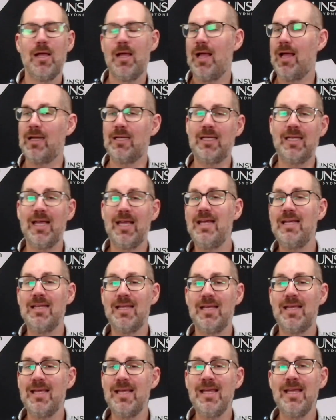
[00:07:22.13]
and keen to
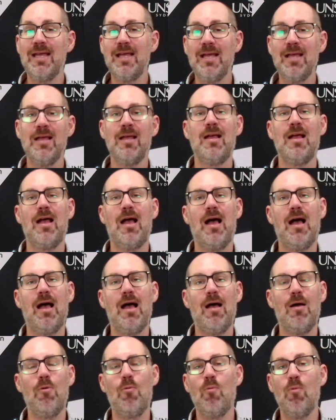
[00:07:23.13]
hear
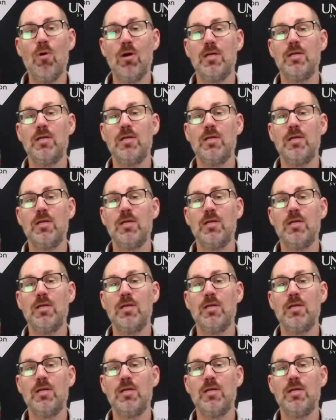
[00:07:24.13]
what